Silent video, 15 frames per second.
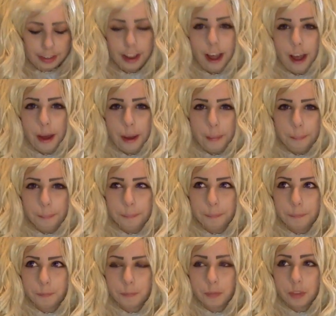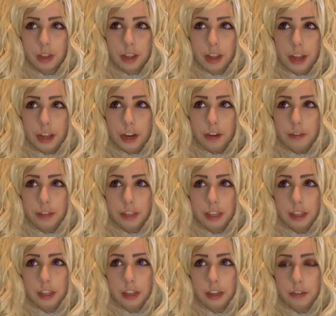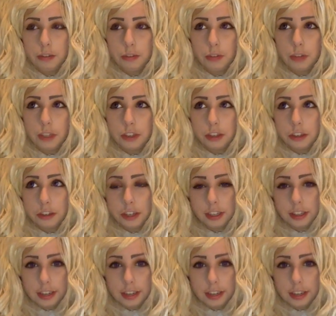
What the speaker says: And I really love researching